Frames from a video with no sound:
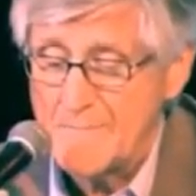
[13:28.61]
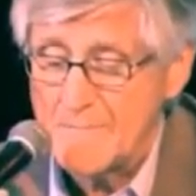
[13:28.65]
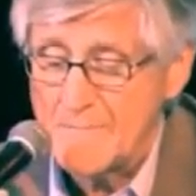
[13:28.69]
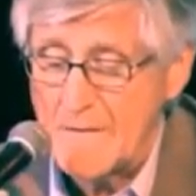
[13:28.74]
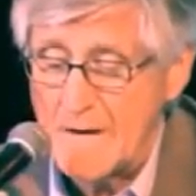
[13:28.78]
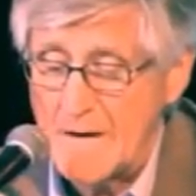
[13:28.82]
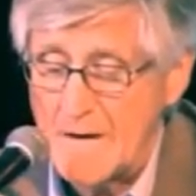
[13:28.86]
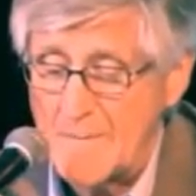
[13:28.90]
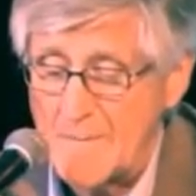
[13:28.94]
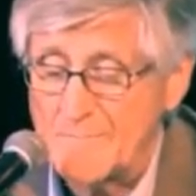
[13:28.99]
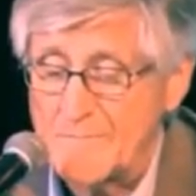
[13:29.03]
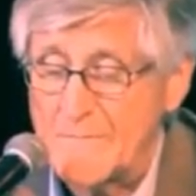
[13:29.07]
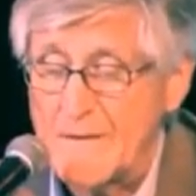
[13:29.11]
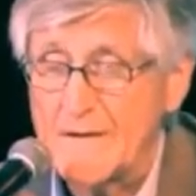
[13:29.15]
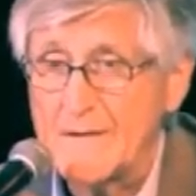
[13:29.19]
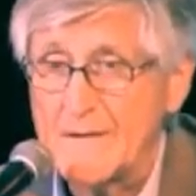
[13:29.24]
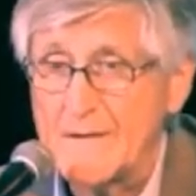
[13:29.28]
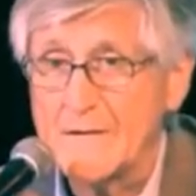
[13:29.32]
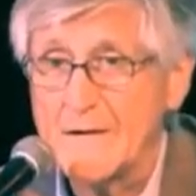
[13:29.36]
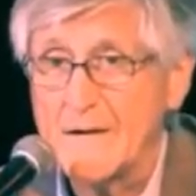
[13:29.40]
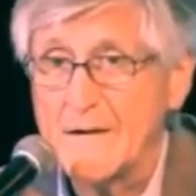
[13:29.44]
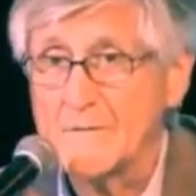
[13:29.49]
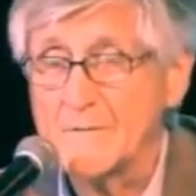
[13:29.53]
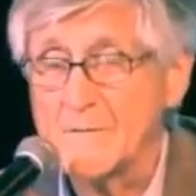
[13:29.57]
Um,
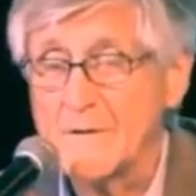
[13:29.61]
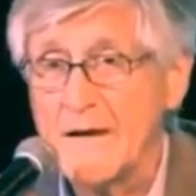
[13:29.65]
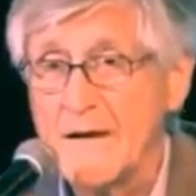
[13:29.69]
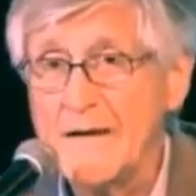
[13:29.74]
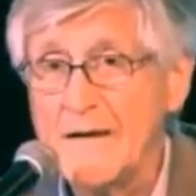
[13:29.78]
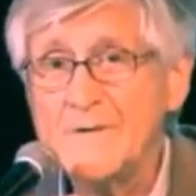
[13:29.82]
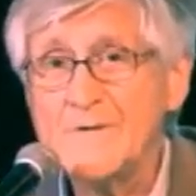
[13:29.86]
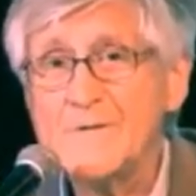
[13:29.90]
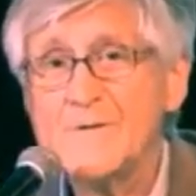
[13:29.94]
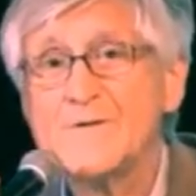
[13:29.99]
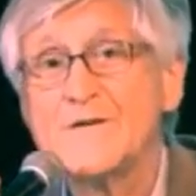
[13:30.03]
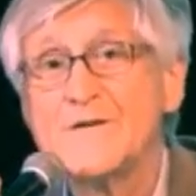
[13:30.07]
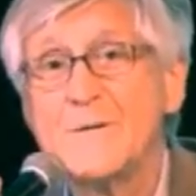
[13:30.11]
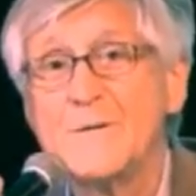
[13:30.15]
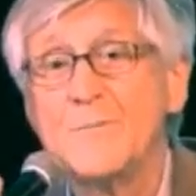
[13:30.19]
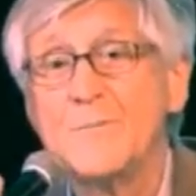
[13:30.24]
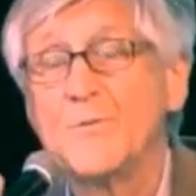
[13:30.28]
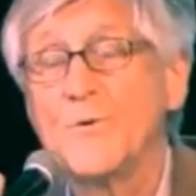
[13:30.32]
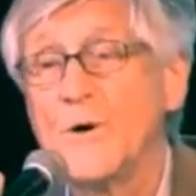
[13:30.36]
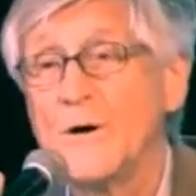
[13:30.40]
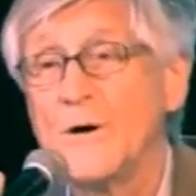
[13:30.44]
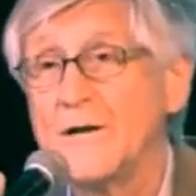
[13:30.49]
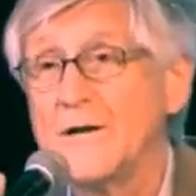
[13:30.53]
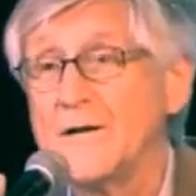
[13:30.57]
now, Entergy
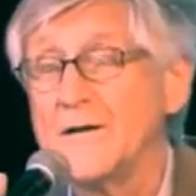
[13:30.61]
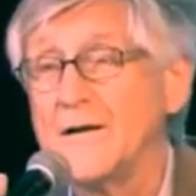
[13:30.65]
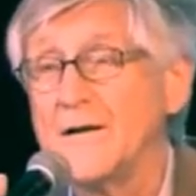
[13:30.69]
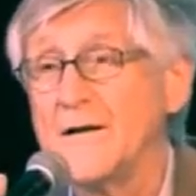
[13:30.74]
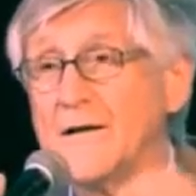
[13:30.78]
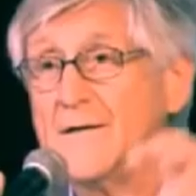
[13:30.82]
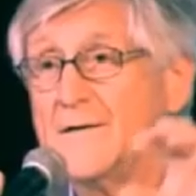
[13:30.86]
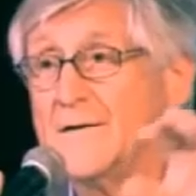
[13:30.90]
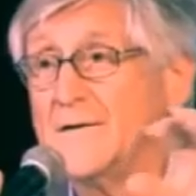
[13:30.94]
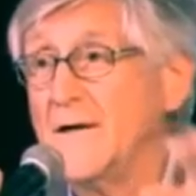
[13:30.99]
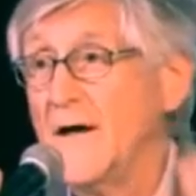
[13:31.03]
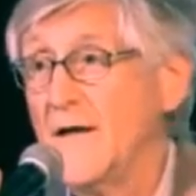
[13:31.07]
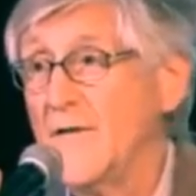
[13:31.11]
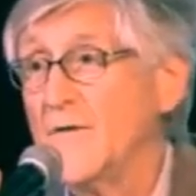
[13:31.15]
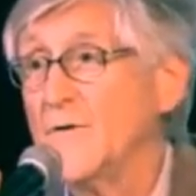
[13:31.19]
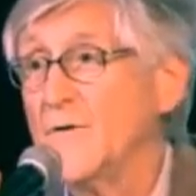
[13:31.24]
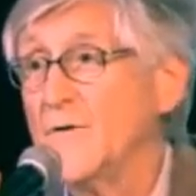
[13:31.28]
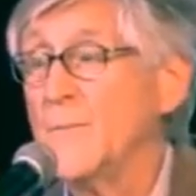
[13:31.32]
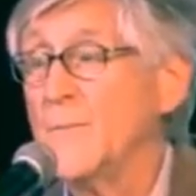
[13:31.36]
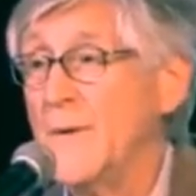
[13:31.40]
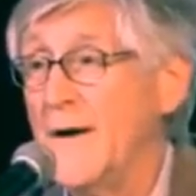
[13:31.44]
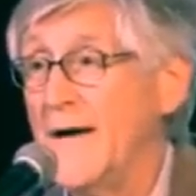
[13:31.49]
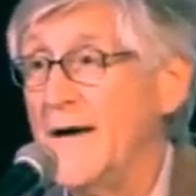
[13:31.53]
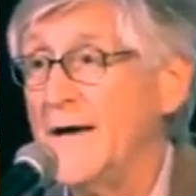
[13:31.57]
brought in another
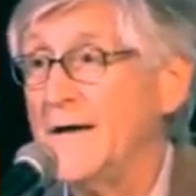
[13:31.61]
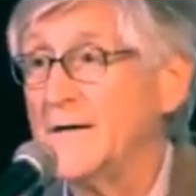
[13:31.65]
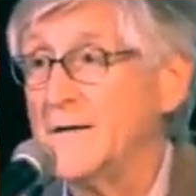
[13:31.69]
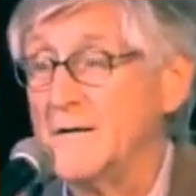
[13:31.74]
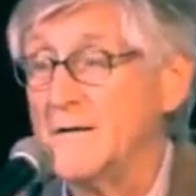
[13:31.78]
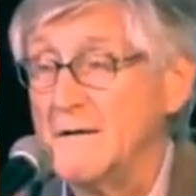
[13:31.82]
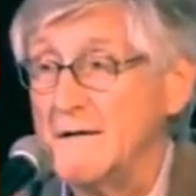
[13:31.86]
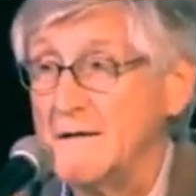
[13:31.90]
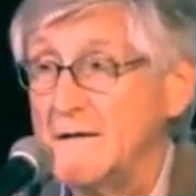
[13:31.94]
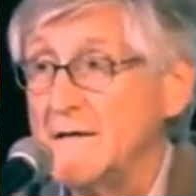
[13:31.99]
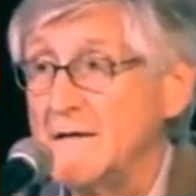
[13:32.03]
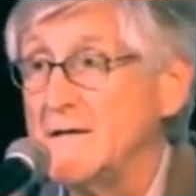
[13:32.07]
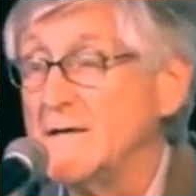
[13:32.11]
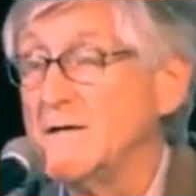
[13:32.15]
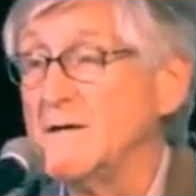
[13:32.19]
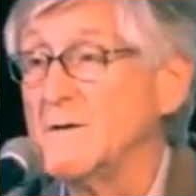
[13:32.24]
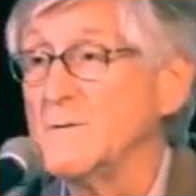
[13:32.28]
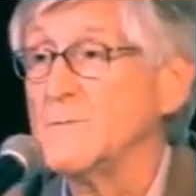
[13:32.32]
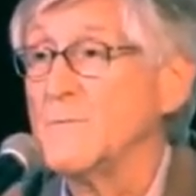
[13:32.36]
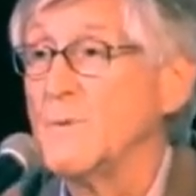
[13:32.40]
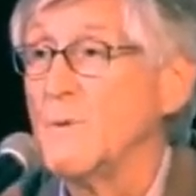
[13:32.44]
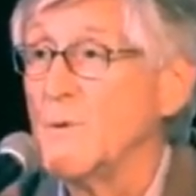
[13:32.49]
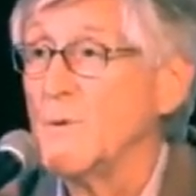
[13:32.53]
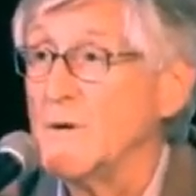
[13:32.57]
panel at
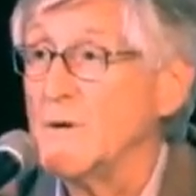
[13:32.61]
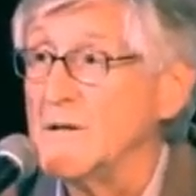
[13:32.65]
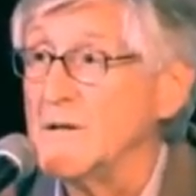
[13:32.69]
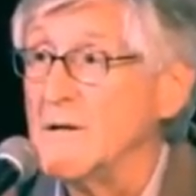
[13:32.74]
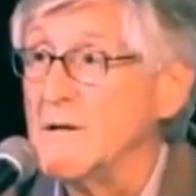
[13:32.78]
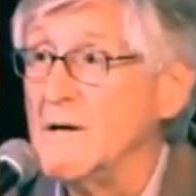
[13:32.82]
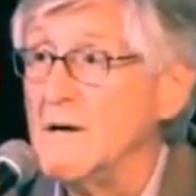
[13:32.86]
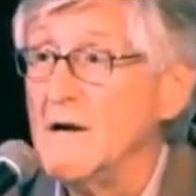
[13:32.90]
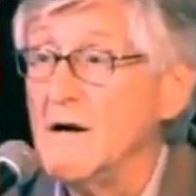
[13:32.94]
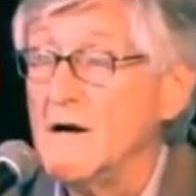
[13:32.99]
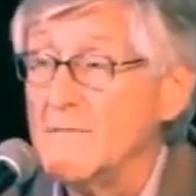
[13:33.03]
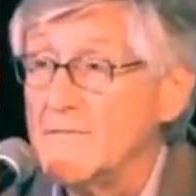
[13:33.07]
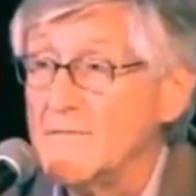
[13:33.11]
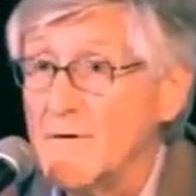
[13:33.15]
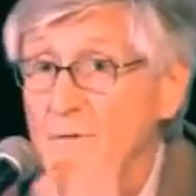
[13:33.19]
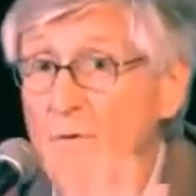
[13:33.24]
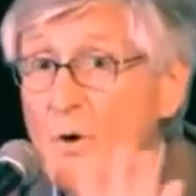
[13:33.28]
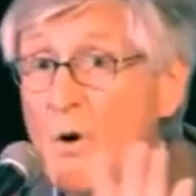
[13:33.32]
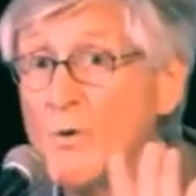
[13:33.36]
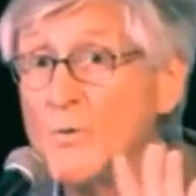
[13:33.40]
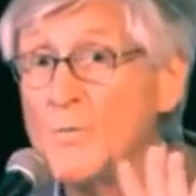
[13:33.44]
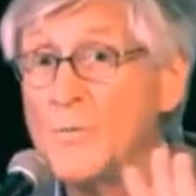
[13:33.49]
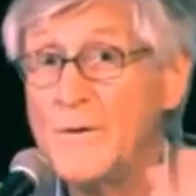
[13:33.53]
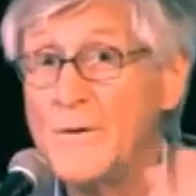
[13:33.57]
Indian Point of their
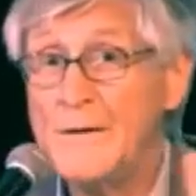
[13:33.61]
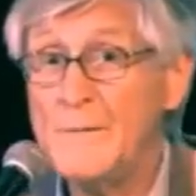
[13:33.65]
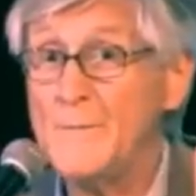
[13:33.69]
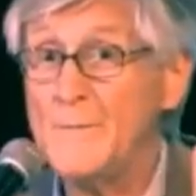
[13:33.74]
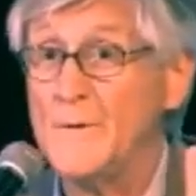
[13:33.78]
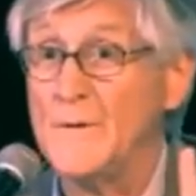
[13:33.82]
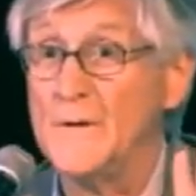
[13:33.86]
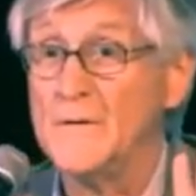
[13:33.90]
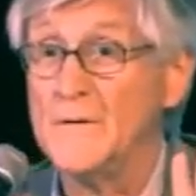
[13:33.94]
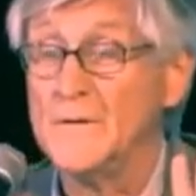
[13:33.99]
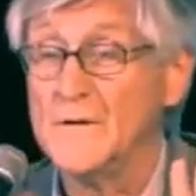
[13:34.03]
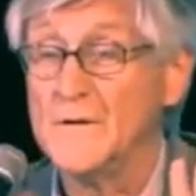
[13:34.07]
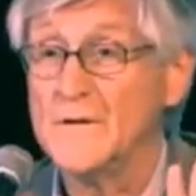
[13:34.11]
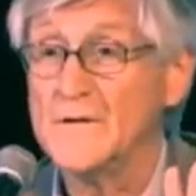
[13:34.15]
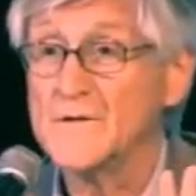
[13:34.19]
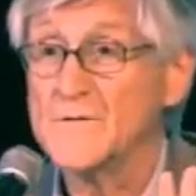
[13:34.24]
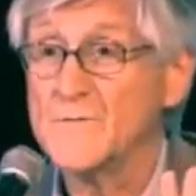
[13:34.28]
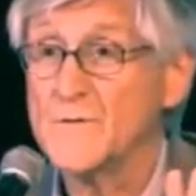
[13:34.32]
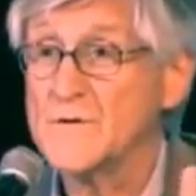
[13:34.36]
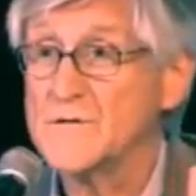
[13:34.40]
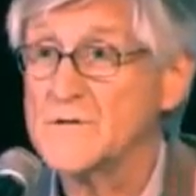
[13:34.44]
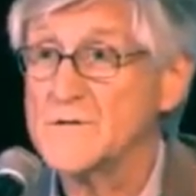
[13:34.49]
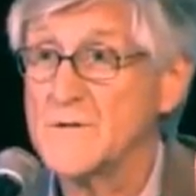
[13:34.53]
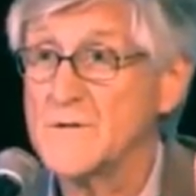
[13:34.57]
own people. This
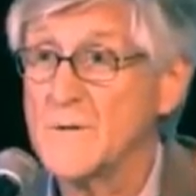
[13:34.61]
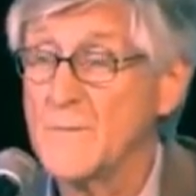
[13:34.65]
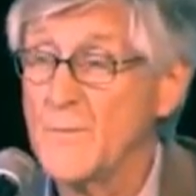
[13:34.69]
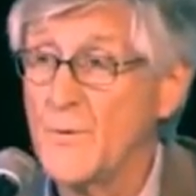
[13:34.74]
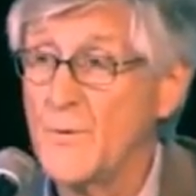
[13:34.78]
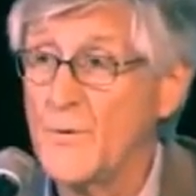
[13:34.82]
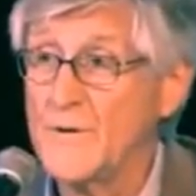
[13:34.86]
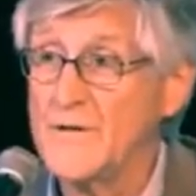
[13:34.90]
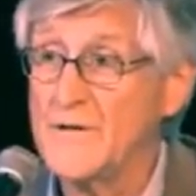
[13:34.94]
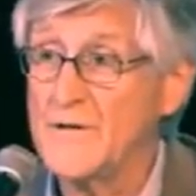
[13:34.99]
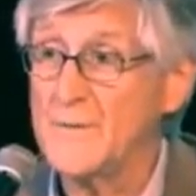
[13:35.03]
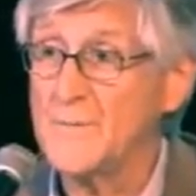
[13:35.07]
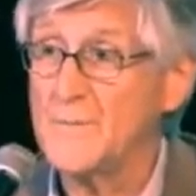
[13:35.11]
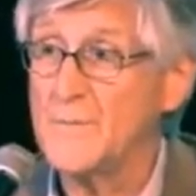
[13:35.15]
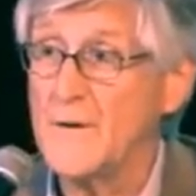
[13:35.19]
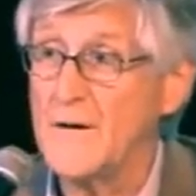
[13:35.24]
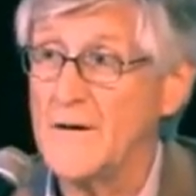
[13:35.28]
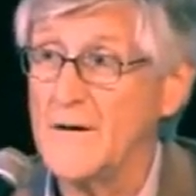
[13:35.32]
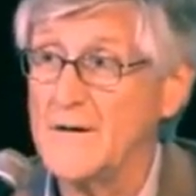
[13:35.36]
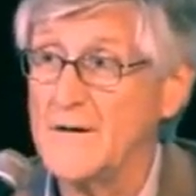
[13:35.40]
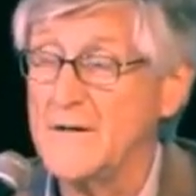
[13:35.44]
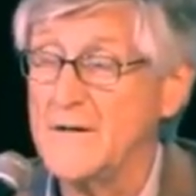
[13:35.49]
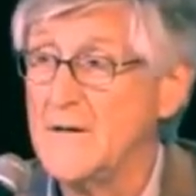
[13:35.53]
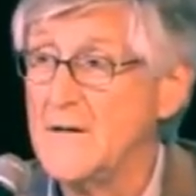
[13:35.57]
wasn't appointed by